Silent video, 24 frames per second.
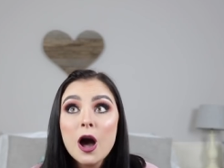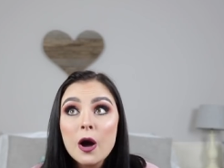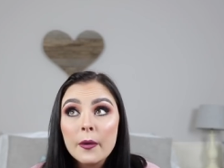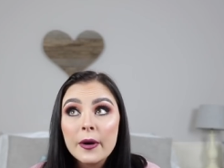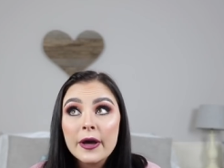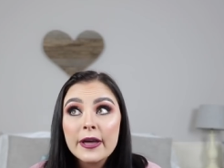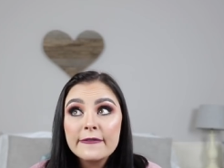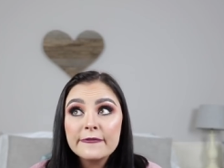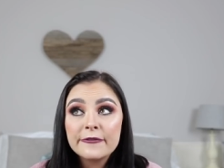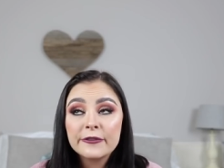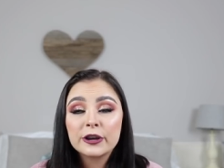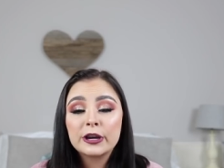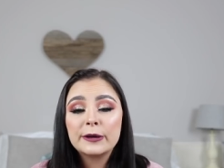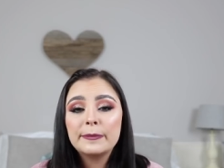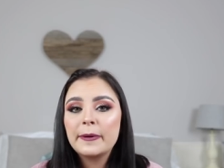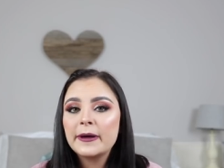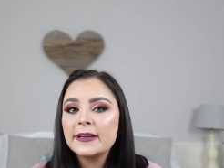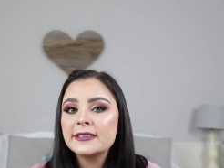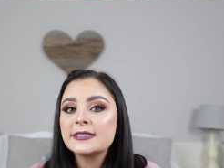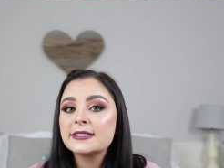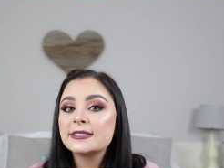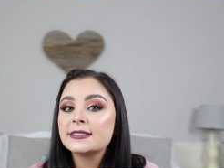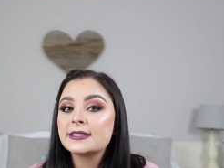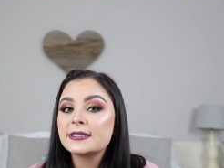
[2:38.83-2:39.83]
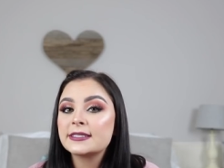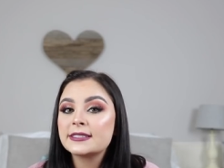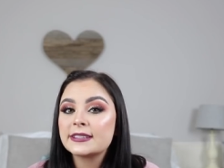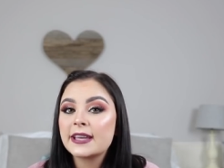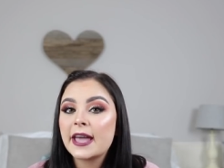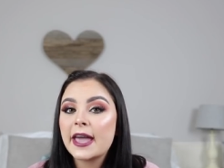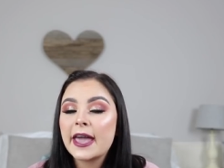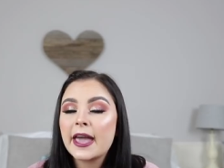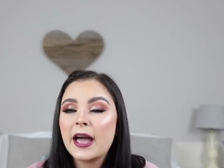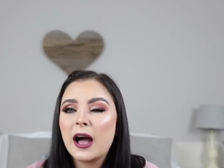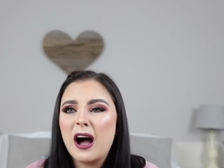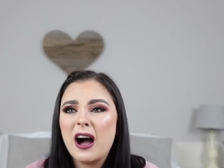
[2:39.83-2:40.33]
Oh, and for good places to
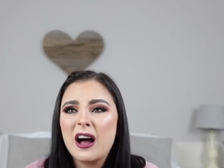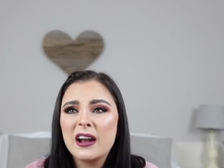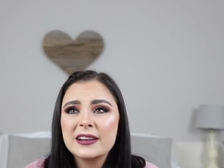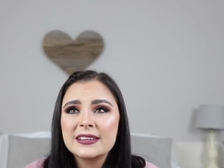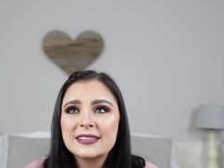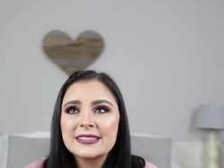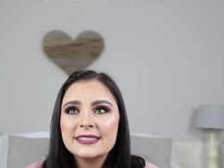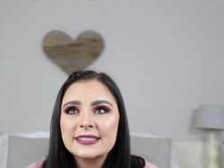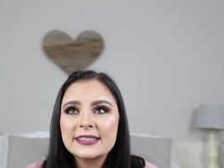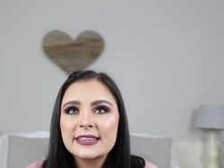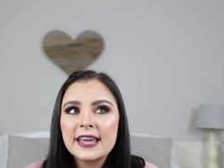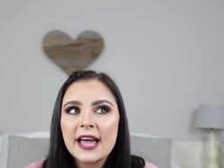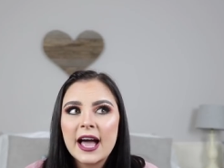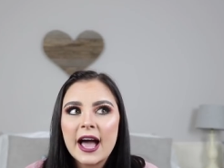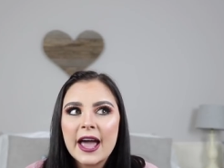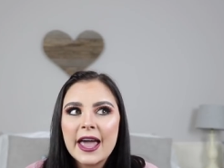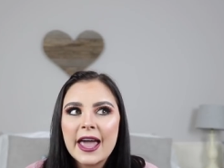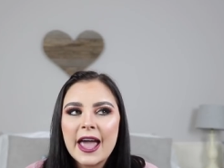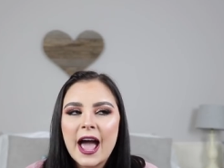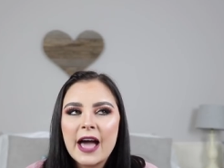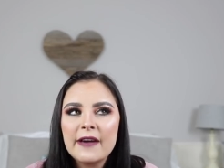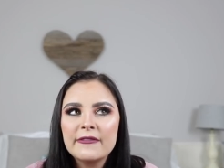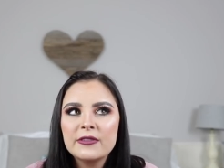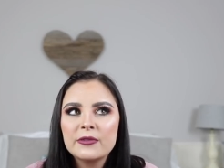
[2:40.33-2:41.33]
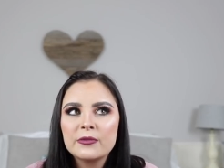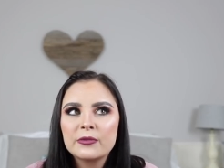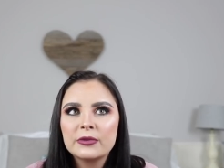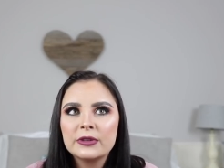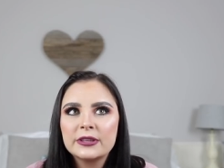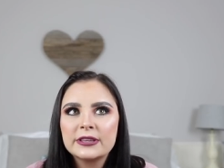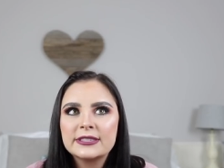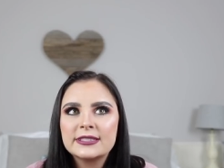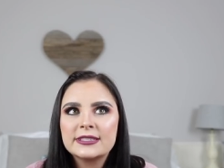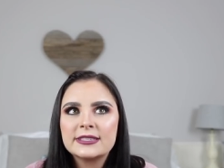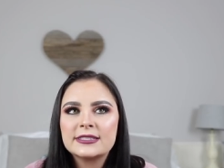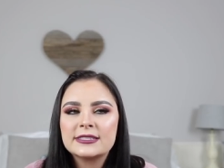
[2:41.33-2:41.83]
stay, honestly, I haven't
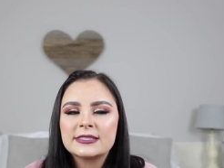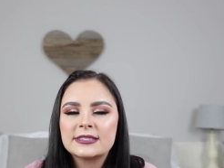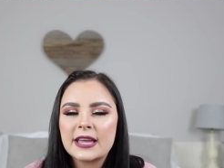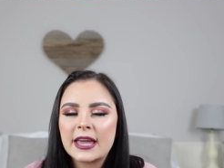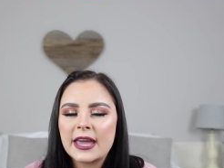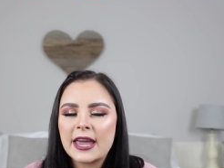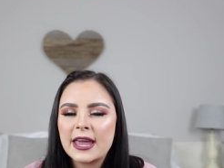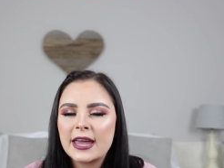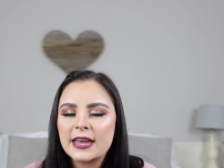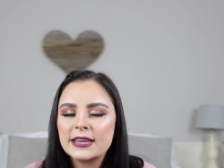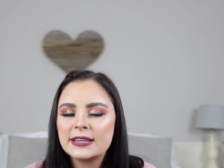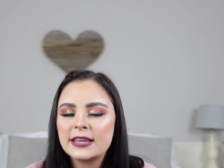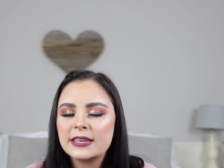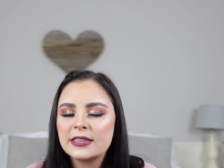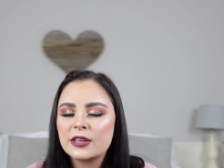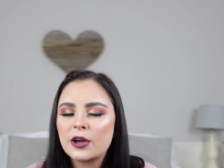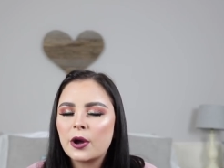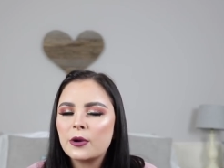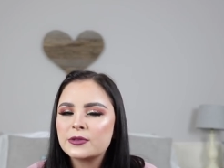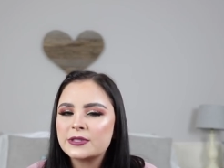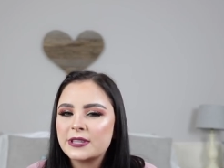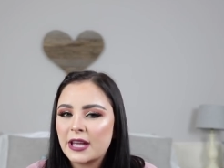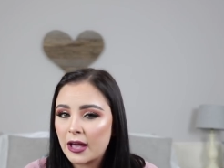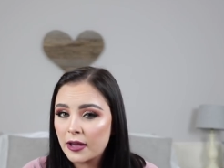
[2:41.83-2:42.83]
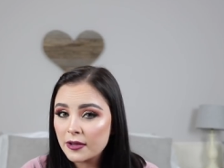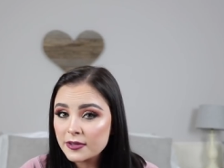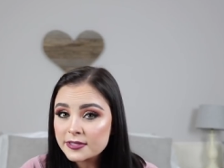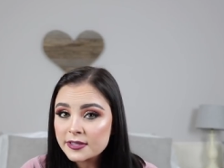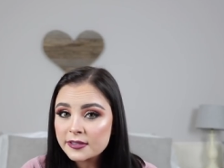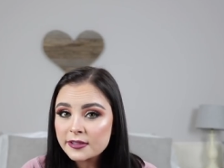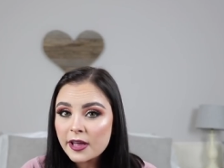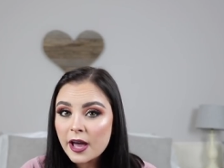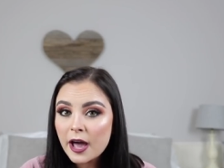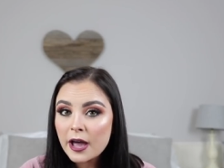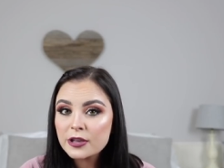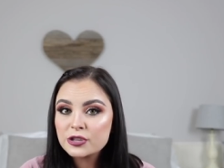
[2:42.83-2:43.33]
really stayed in the hotels
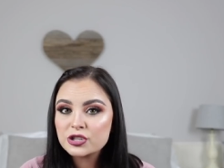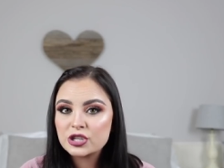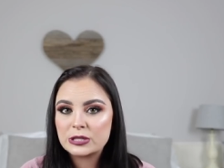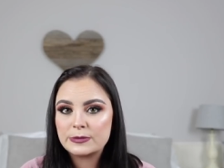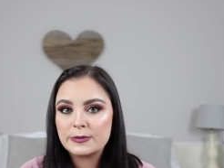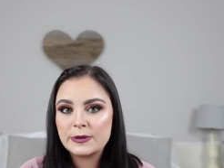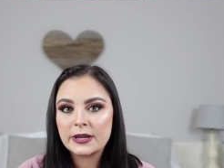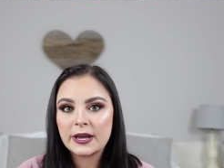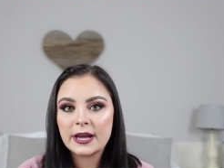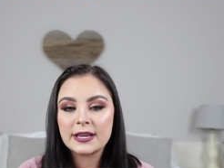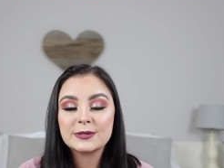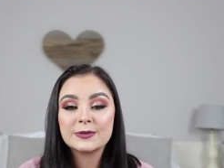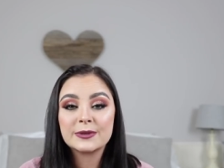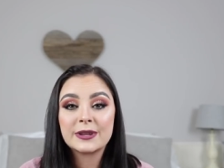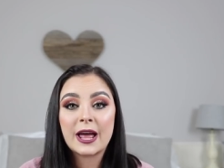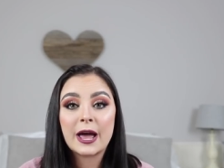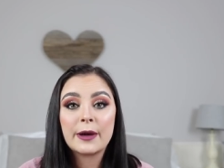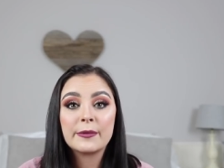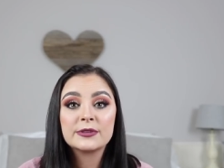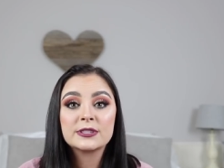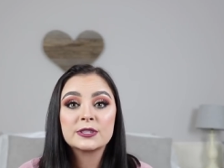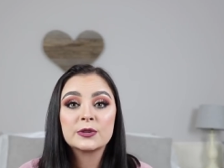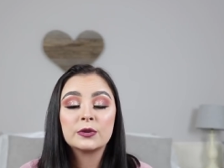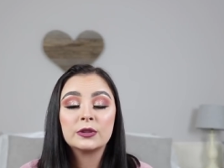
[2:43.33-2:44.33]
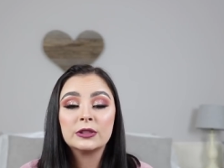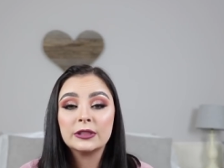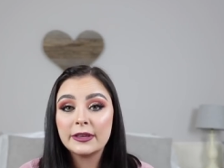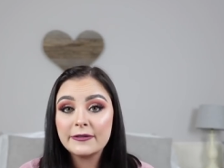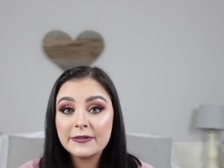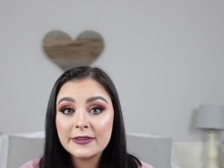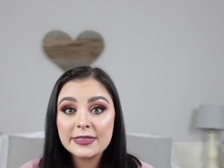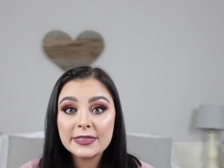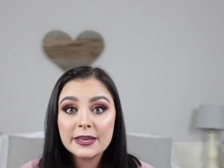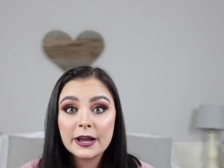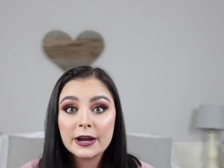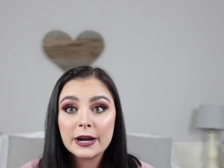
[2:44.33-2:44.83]
a lot just because when I was
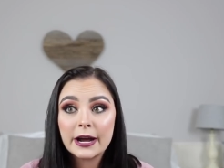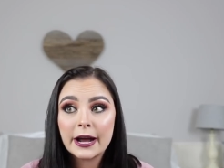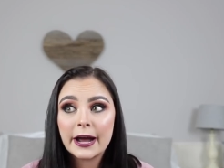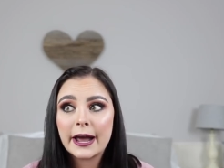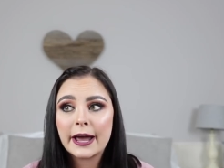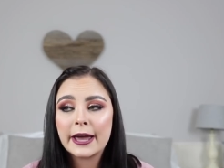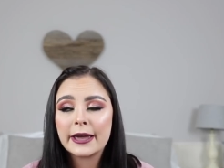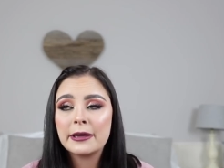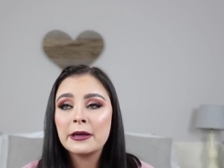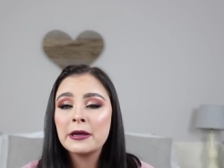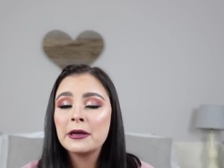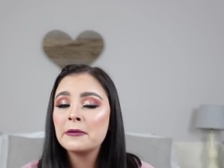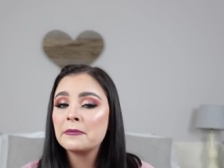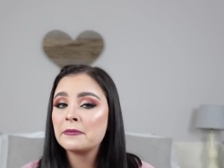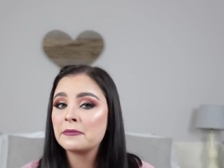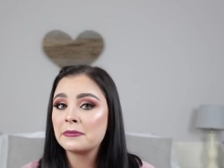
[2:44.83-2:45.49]
living there, I